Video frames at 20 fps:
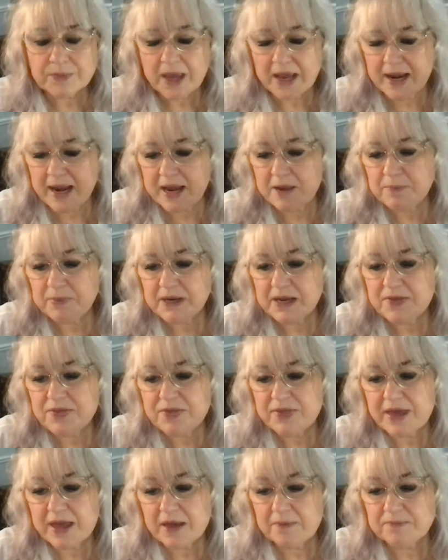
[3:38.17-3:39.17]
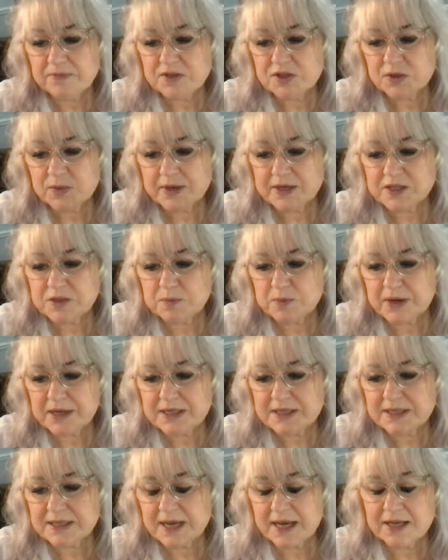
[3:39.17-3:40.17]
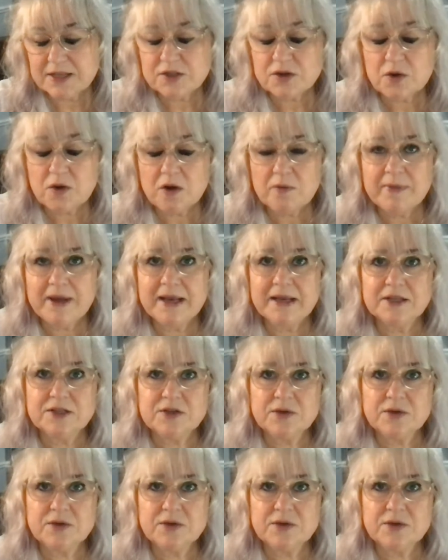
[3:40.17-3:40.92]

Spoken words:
enabling them to express their torment.